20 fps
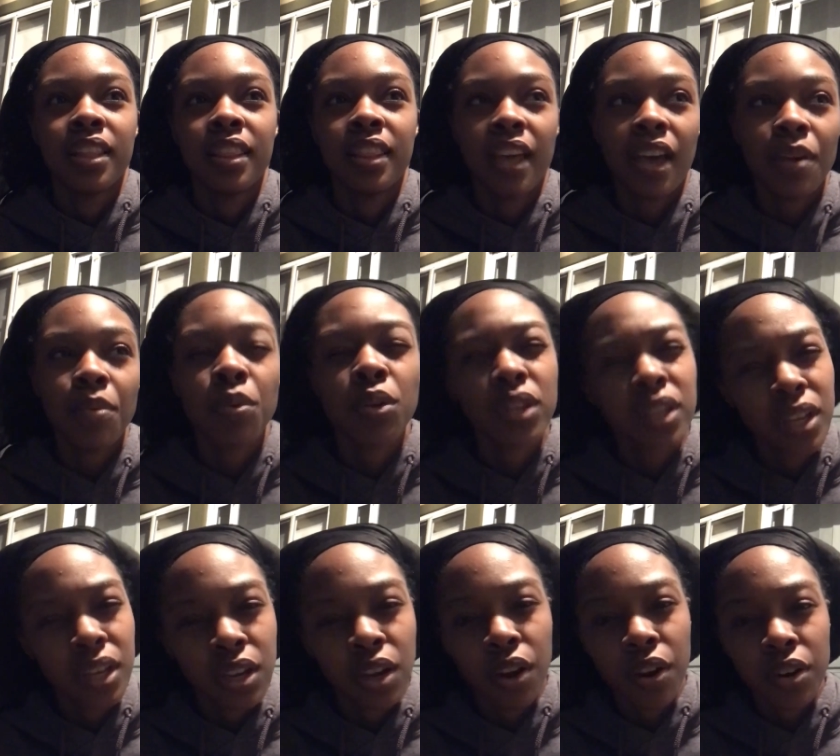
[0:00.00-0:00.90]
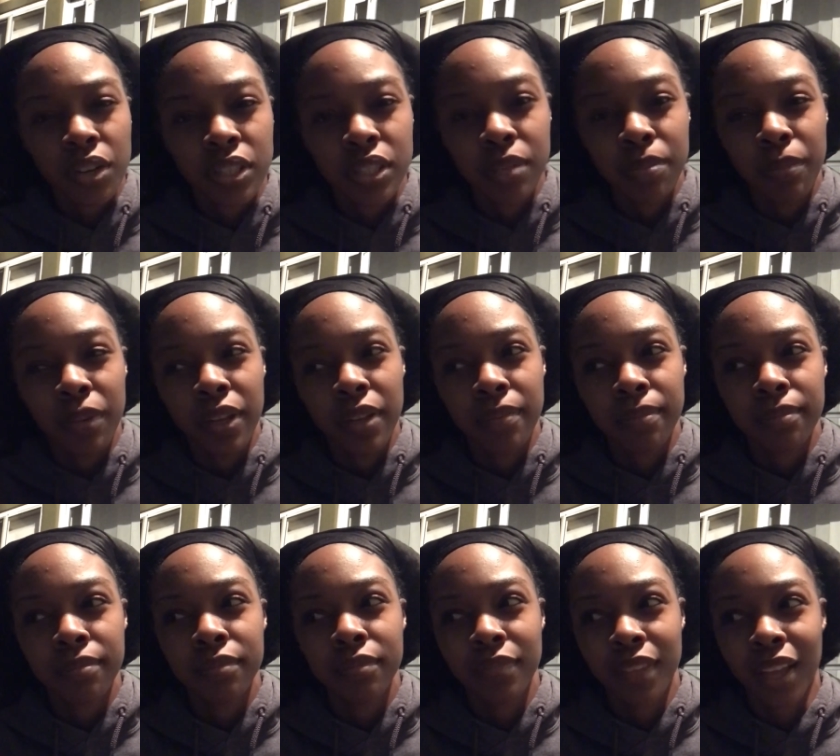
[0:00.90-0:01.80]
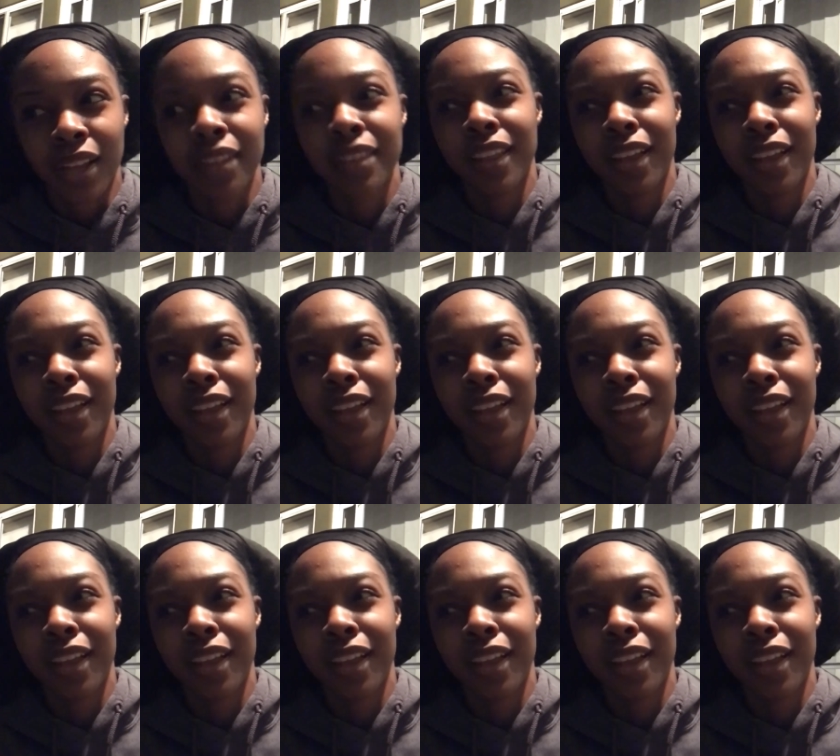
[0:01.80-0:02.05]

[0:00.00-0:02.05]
that really encouraged me. Like,